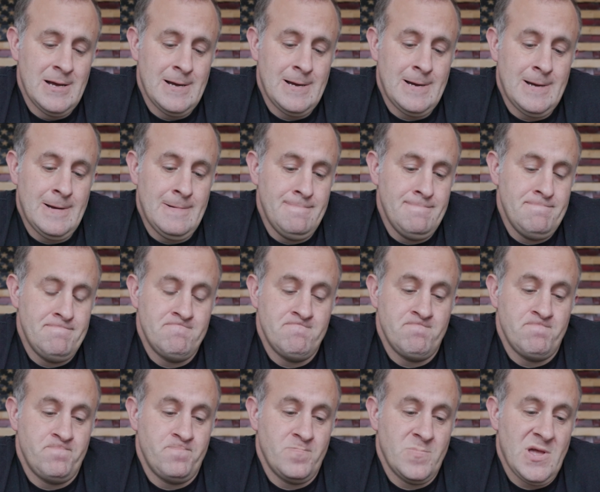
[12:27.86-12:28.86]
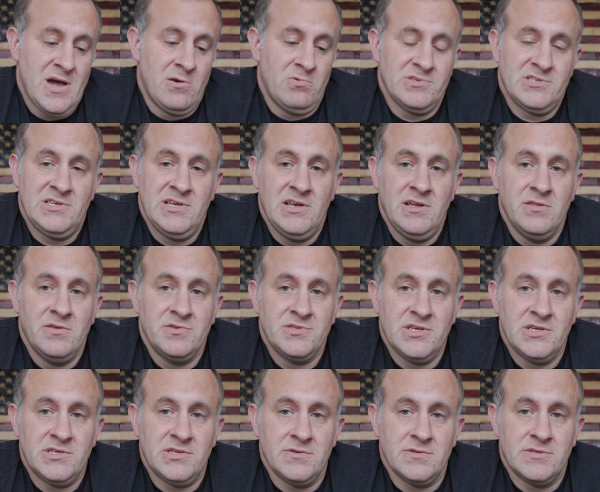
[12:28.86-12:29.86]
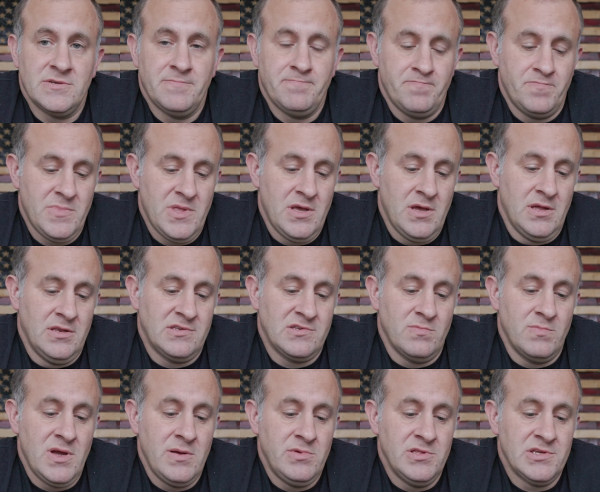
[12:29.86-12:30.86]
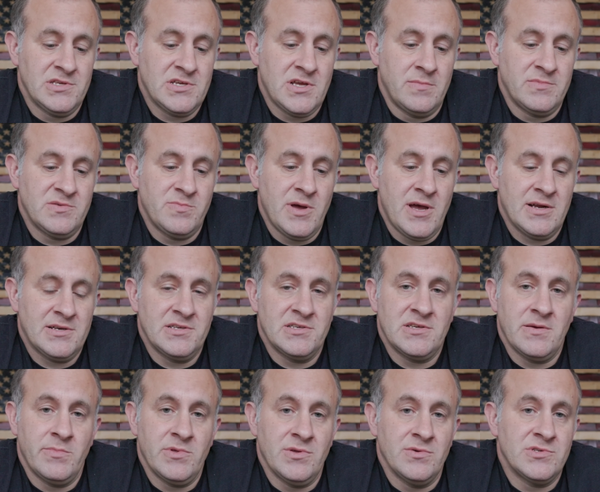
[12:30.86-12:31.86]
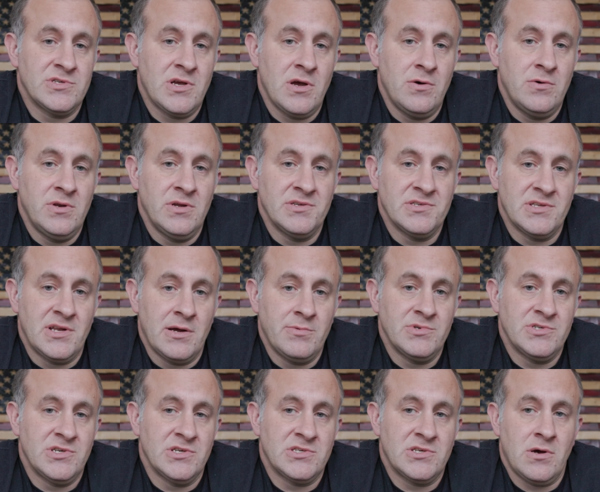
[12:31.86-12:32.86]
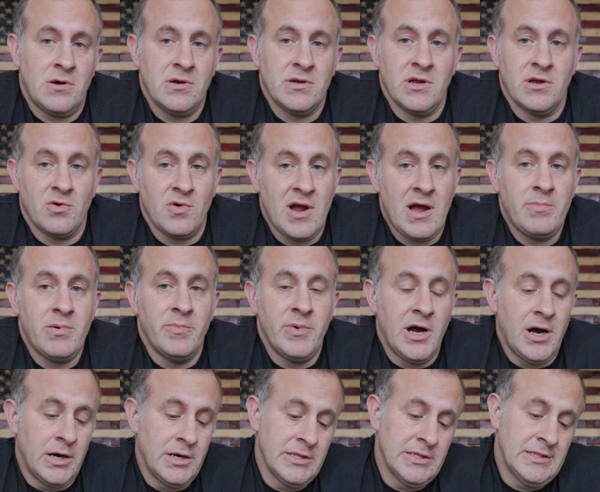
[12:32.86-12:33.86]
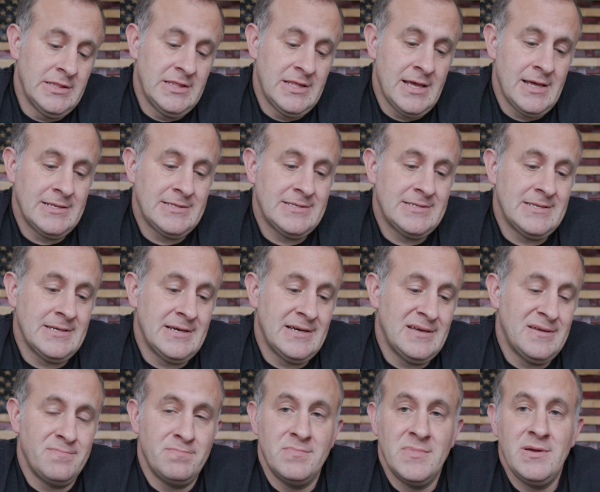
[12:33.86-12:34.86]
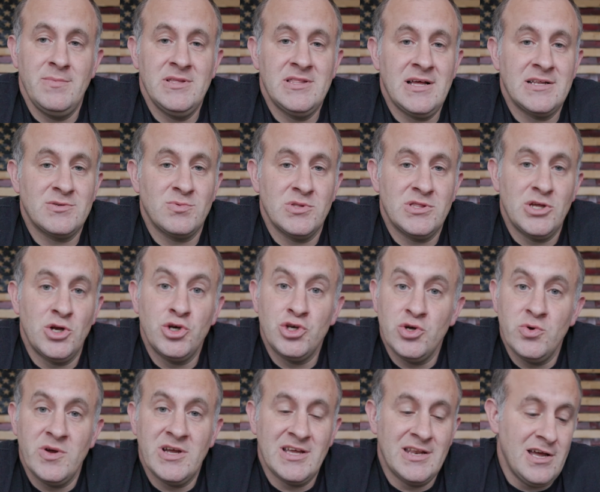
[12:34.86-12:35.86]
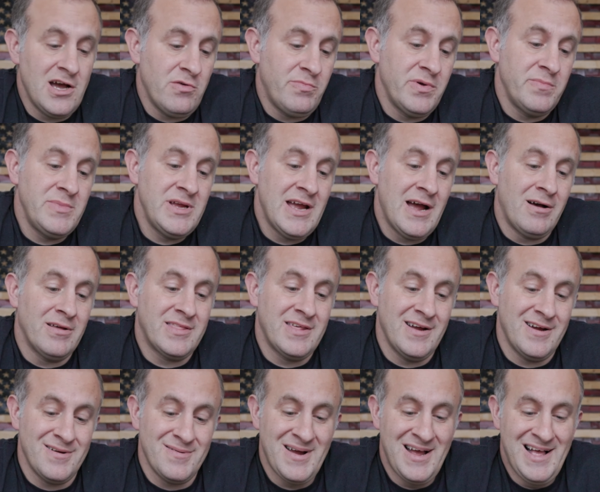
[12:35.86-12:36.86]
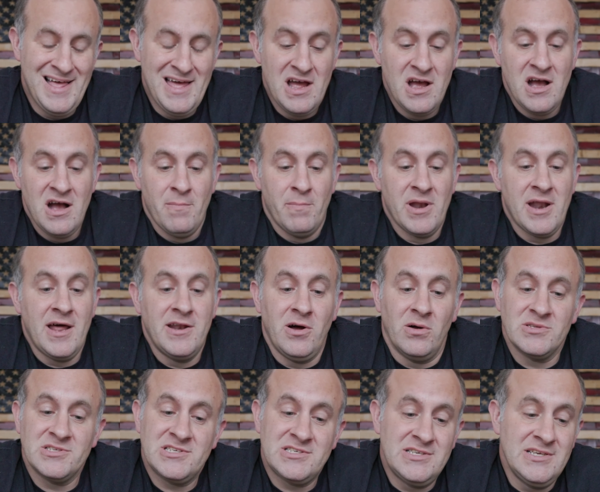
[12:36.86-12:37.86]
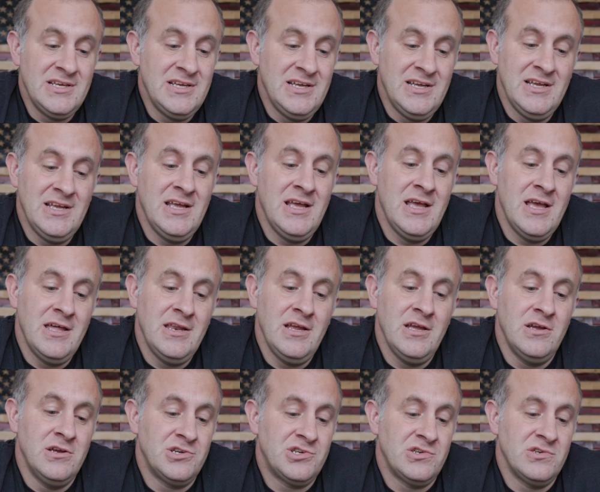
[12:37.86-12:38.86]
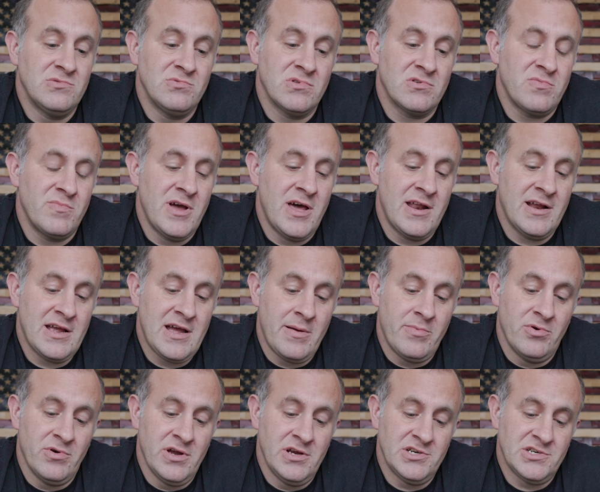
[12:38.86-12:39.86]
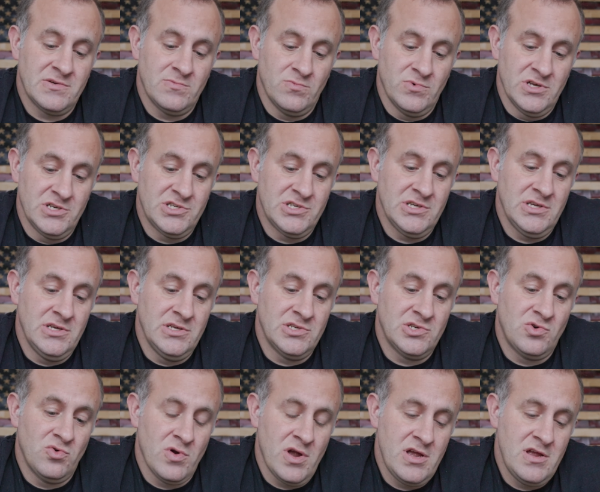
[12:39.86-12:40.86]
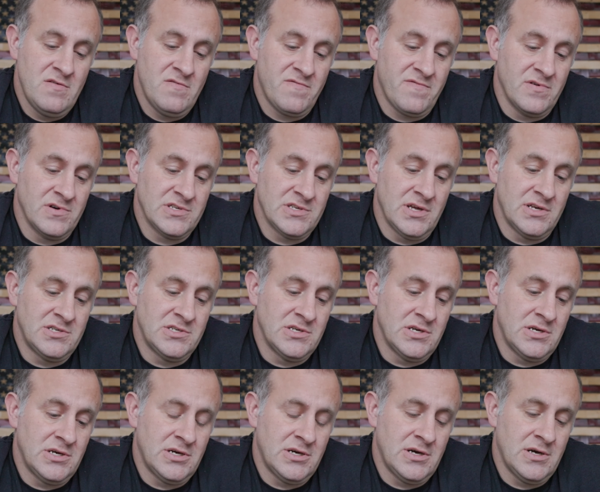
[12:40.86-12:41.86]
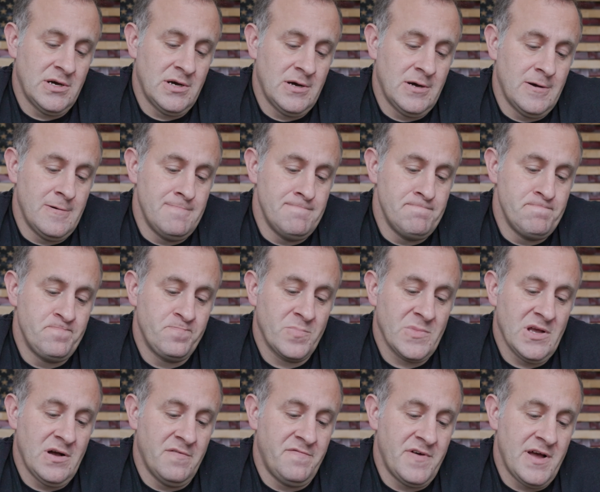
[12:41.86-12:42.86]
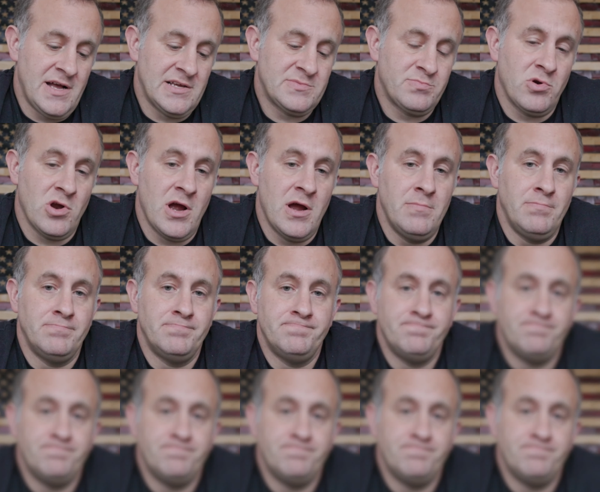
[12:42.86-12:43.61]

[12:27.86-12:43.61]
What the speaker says: I don't see any of those issues. And so maybe this comes back to some of those coatings that I was just talking crap about, that maybe that's what they're doing and helping me out there. But I don't see any issues with chromatic aberration, which is great for such a fast prime.